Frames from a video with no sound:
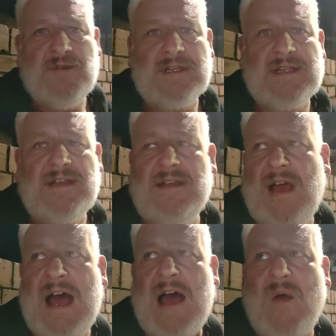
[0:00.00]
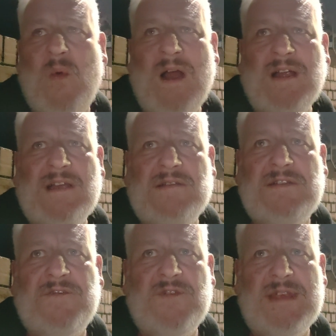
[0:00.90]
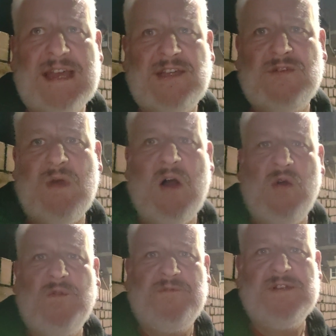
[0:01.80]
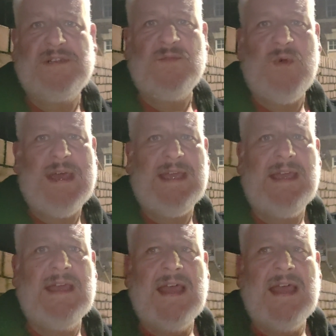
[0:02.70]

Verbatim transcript: prison. Uh, one goes through the actual old prison wing,